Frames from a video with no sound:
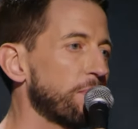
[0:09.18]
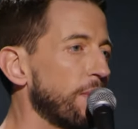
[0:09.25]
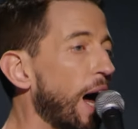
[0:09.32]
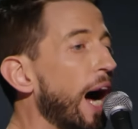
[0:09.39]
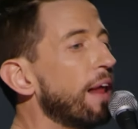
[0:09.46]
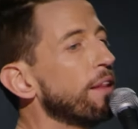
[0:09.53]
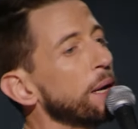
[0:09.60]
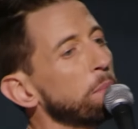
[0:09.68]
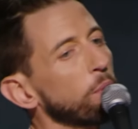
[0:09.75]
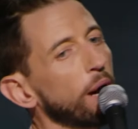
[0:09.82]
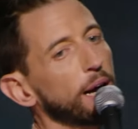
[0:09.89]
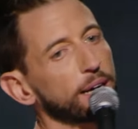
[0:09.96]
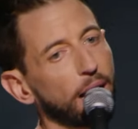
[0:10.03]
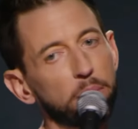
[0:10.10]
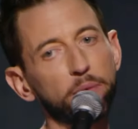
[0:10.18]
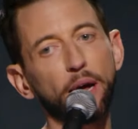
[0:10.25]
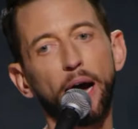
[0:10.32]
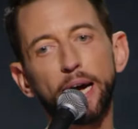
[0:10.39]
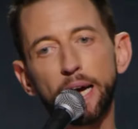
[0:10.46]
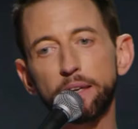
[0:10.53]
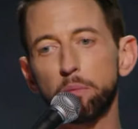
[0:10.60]
like Barack.
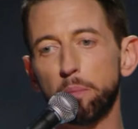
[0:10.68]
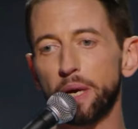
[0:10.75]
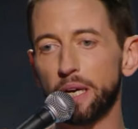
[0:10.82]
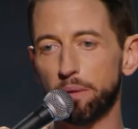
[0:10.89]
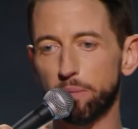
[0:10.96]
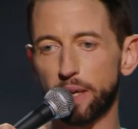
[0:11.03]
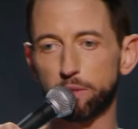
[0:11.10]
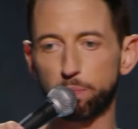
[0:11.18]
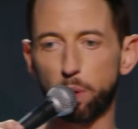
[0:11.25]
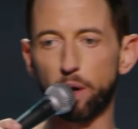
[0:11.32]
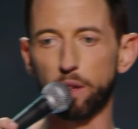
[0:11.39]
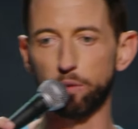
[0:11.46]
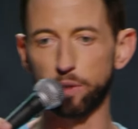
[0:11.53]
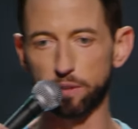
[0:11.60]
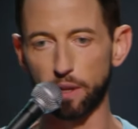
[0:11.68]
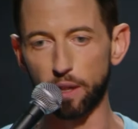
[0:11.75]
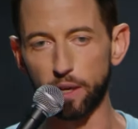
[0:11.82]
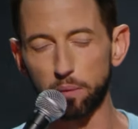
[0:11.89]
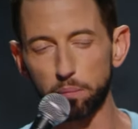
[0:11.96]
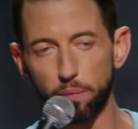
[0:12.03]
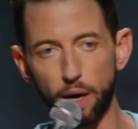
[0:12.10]
I got to meet him. That's part of the reason I
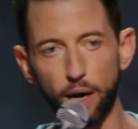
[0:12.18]
like him.